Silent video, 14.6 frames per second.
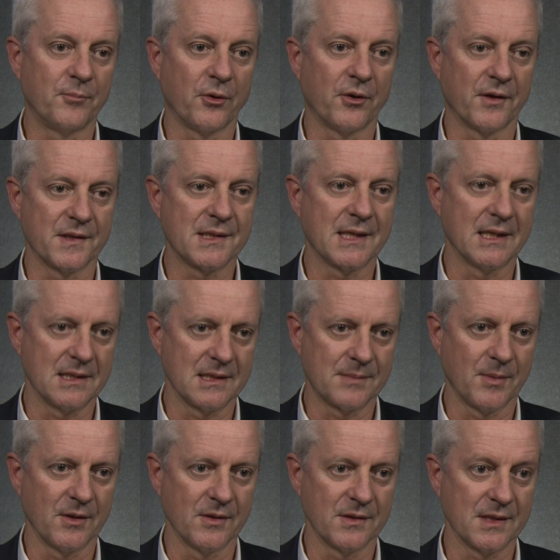products get
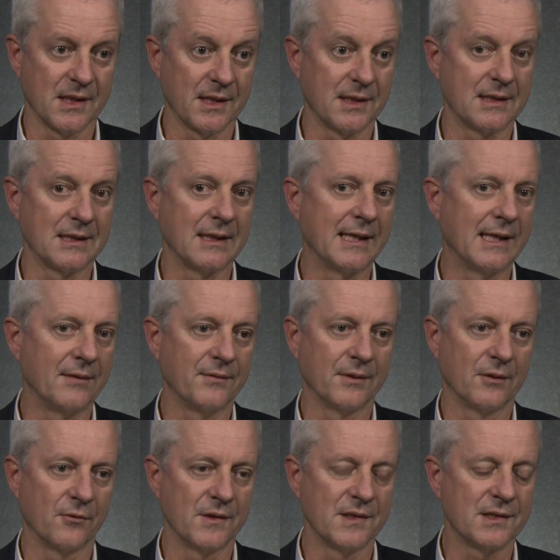disposed either to
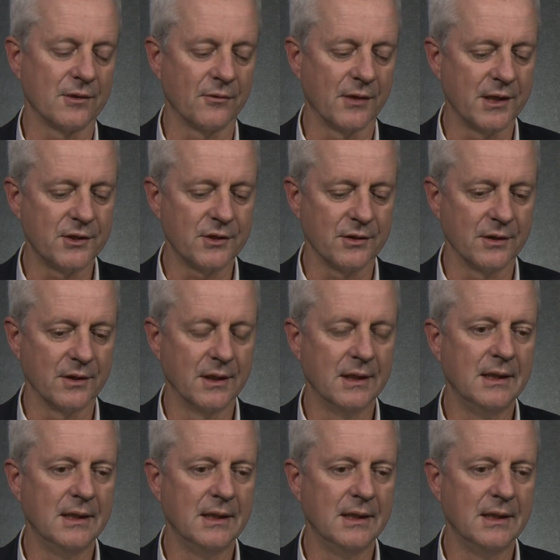landfill or incineration.